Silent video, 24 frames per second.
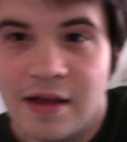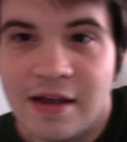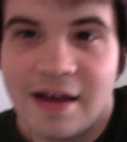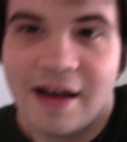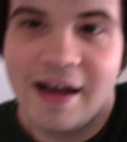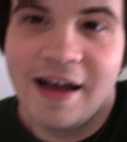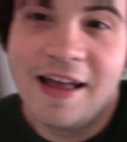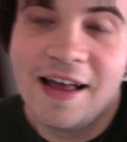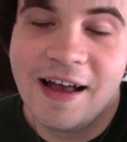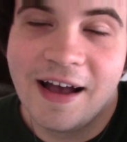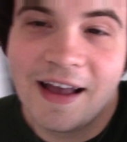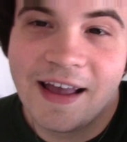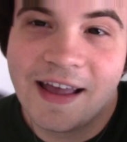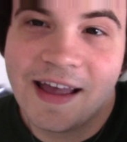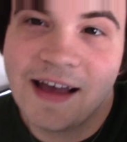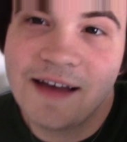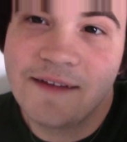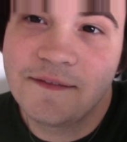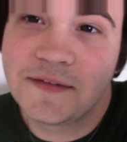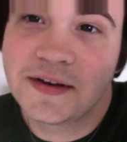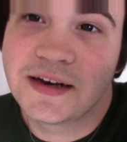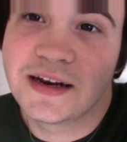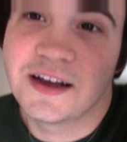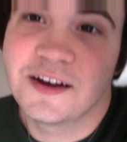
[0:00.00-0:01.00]
I
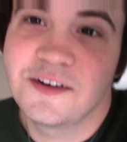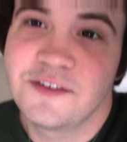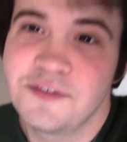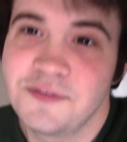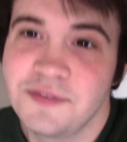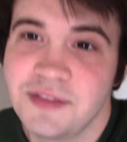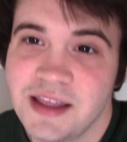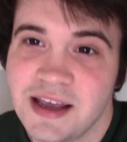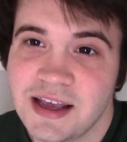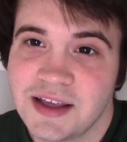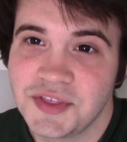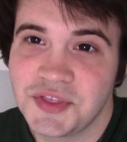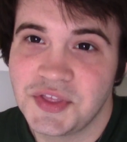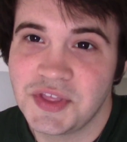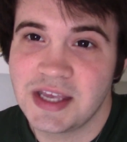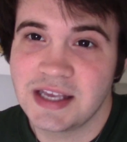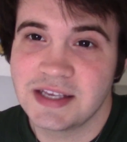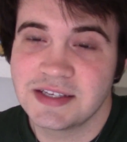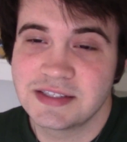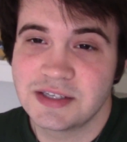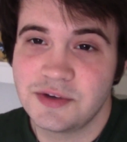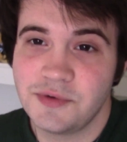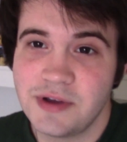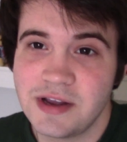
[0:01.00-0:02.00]
have enough like
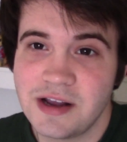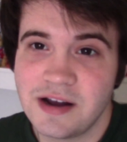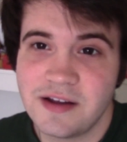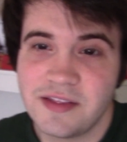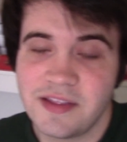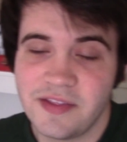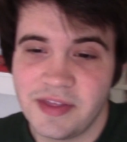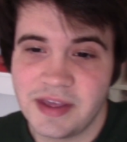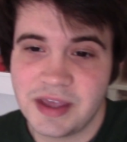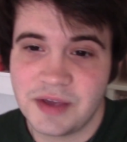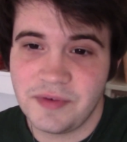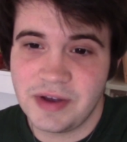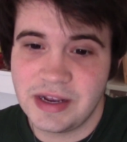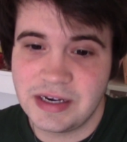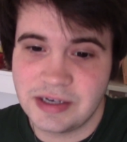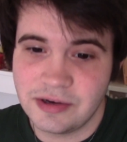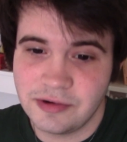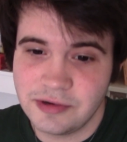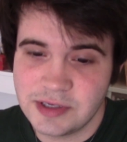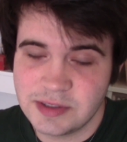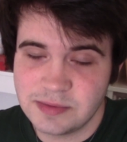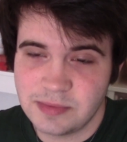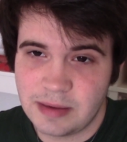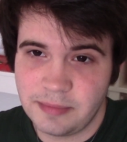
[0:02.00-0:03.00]
things going on that like if I
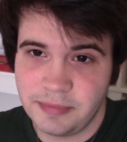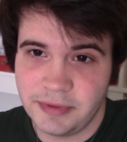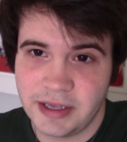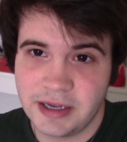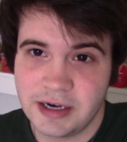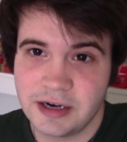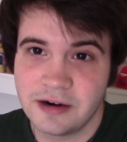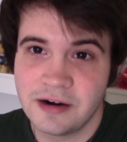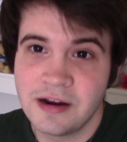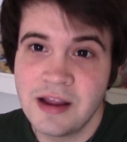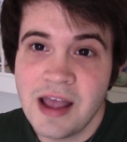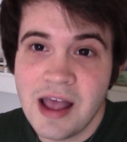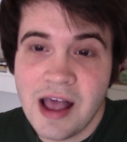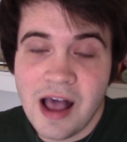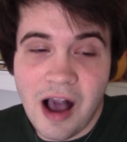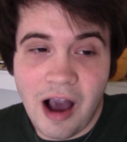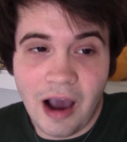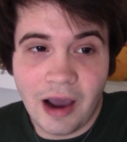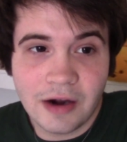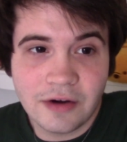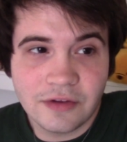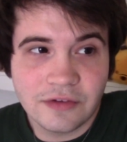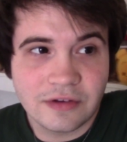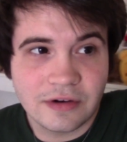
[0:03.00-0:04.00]
don't use my planner,
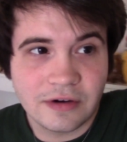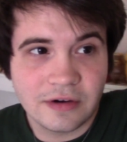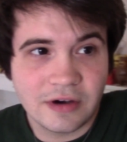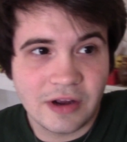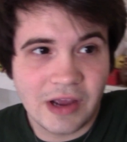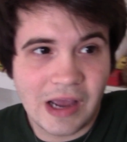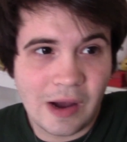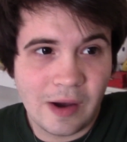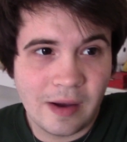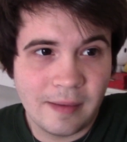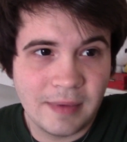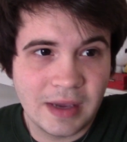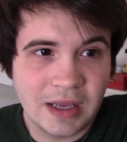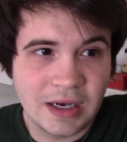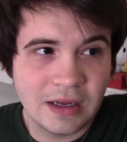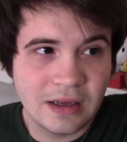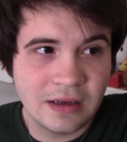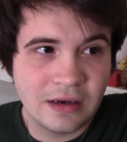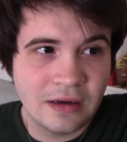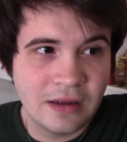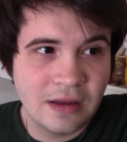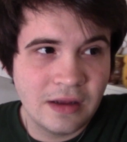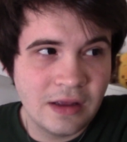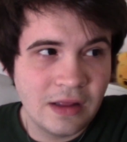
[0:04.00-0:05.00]
I honestly don't know how I made
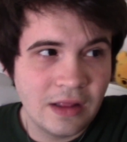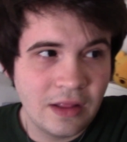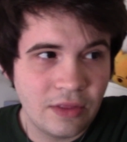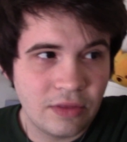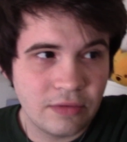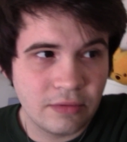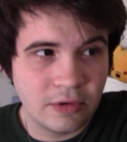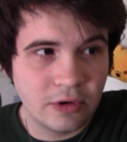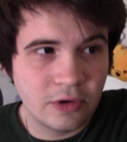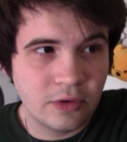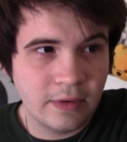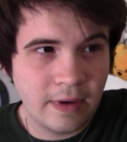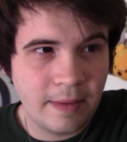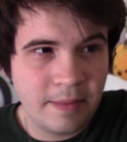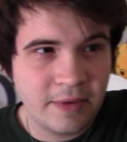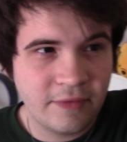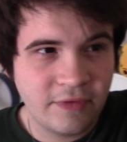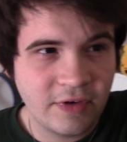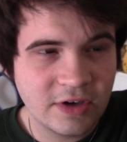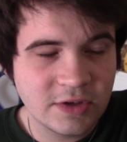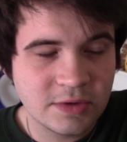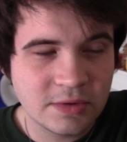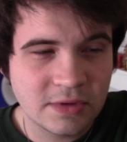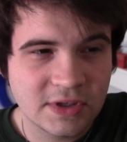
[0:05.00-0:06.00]
it through. I mean,
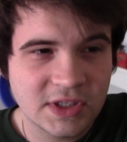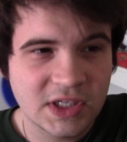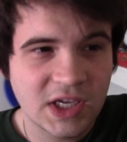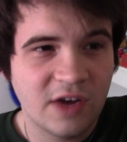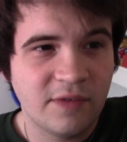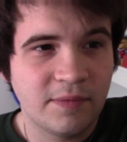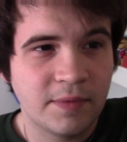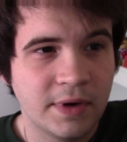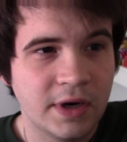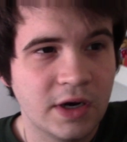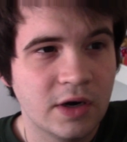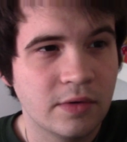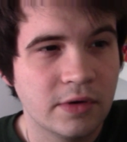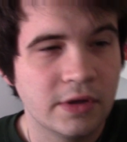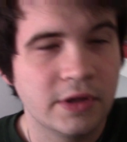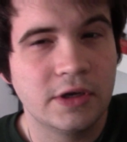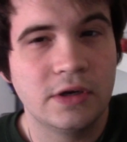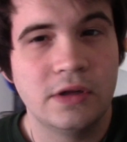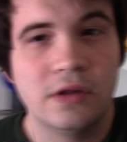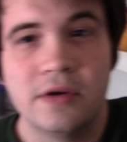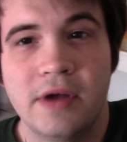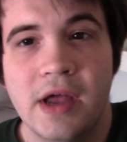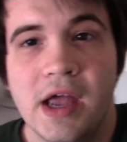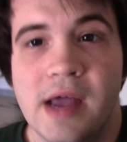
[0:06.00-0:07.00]
freshman and sophomore year were a
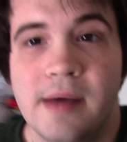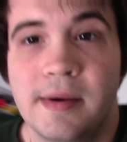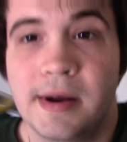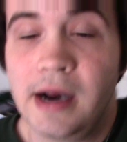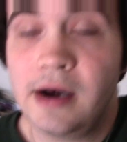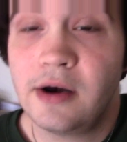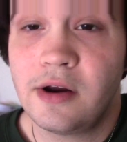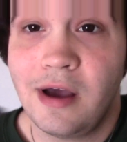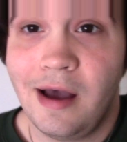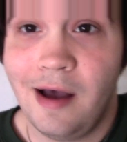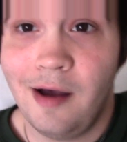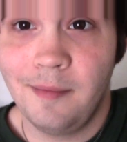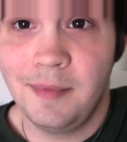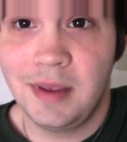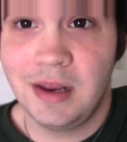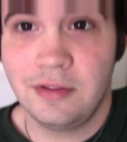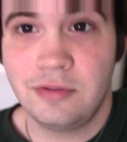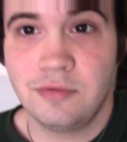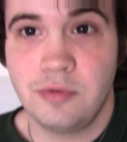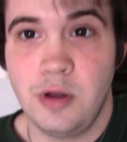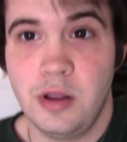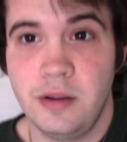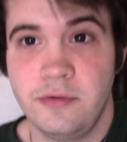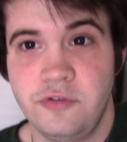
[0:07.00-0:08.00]
little okay, but I don't know how I made it
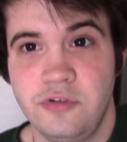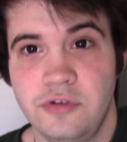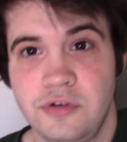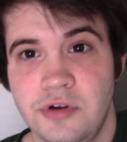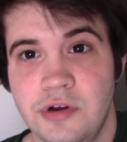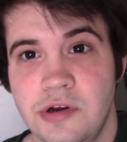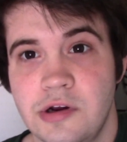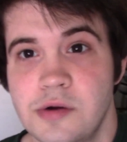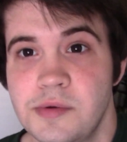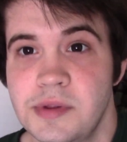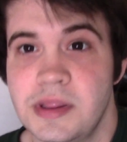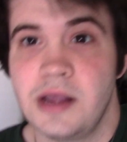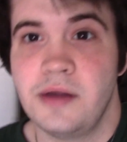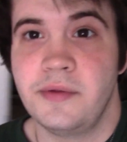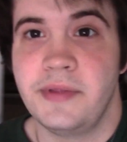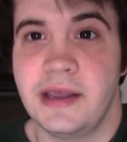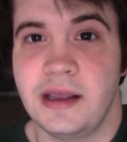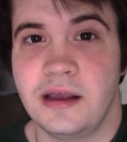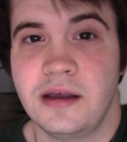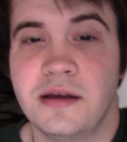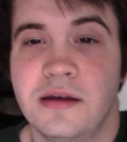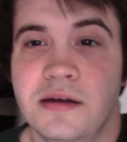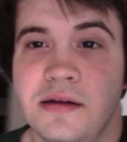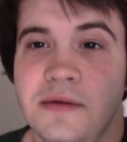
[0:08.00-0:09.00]
through all of junior year without
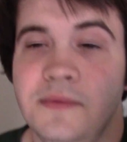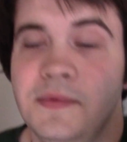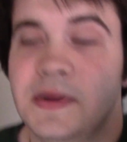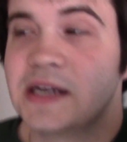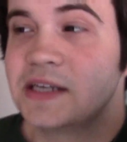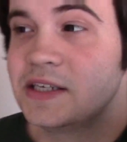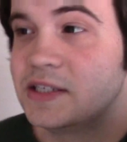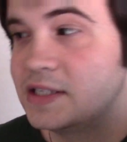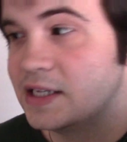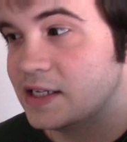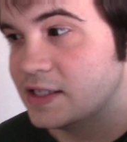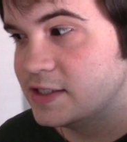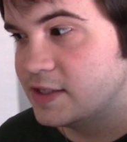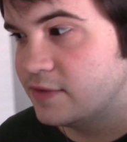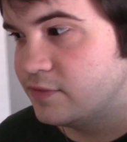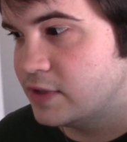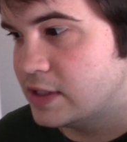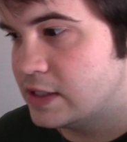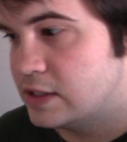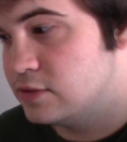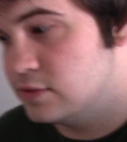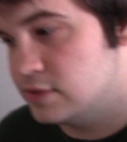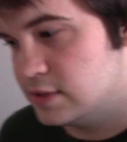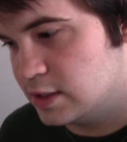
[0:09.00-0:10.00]
like
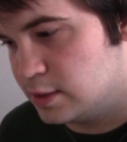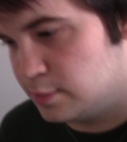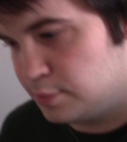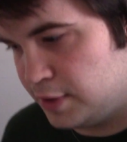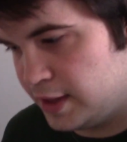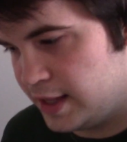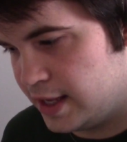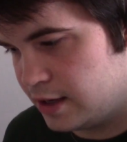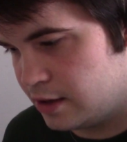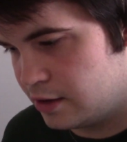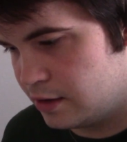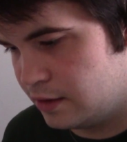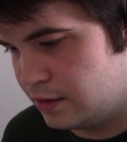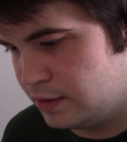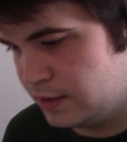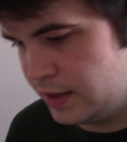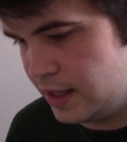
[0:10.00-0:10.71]
extensively using planner.